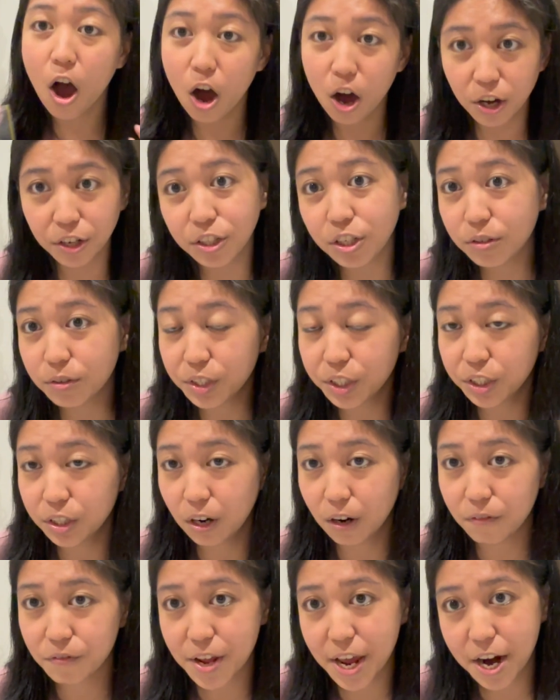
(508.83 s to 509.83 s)
on the
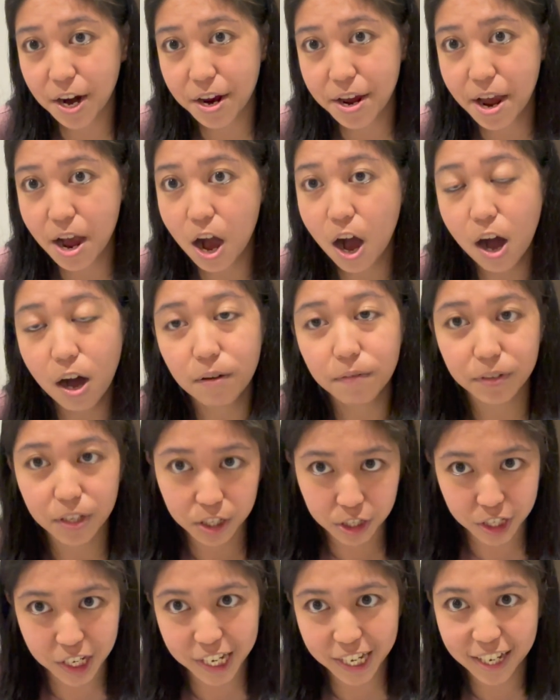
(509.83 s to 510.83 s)
reserved area of the
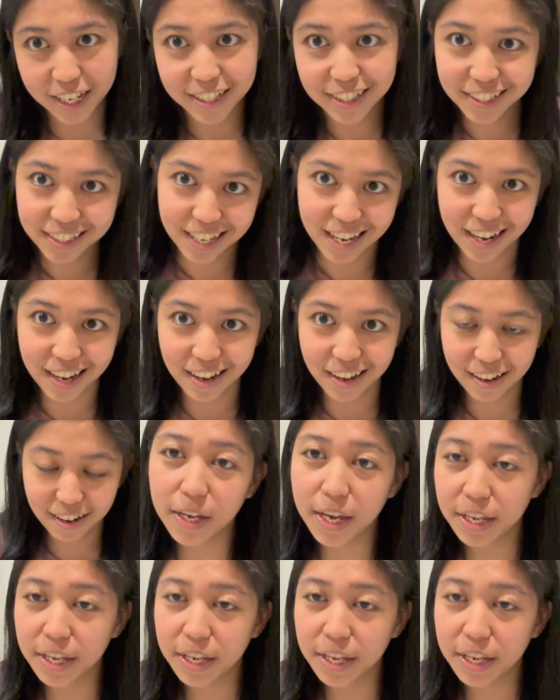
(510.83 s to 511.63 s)
Shinkansen.